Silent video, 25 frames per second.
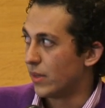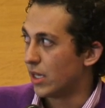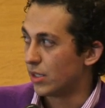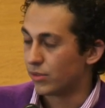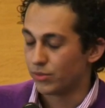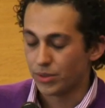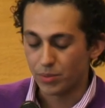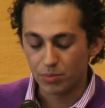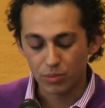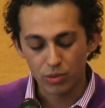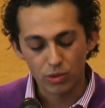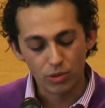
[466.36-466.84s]

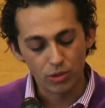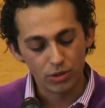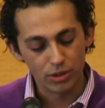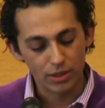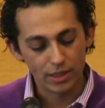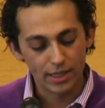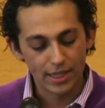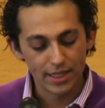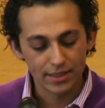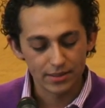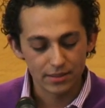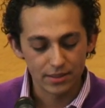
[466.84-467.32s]

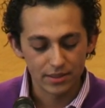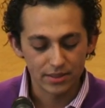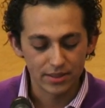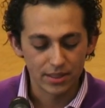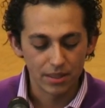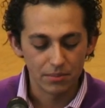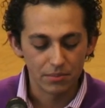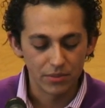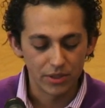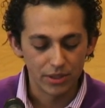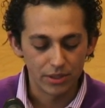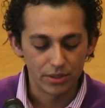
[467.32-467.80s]
report last
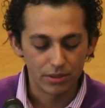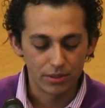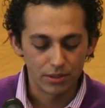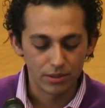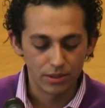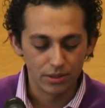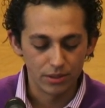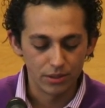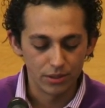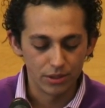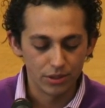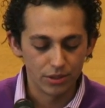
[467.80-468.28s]
December
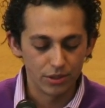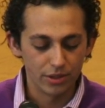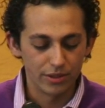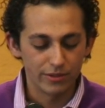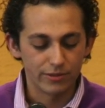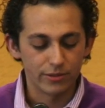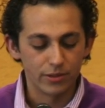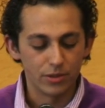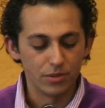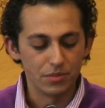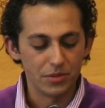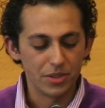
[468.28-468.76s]
on
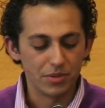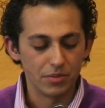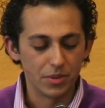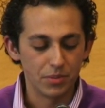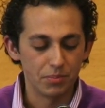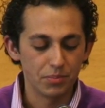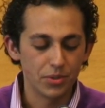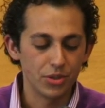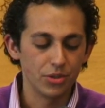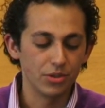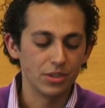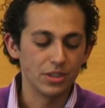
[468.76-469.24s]
uniform
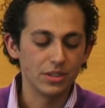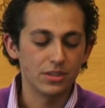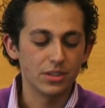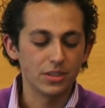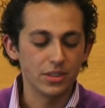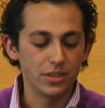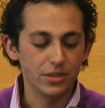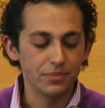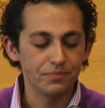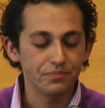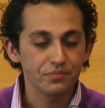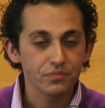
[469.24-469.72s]

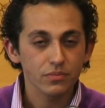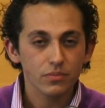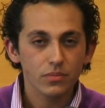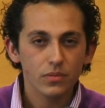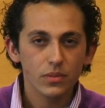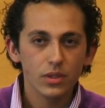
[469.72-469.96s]
impunity,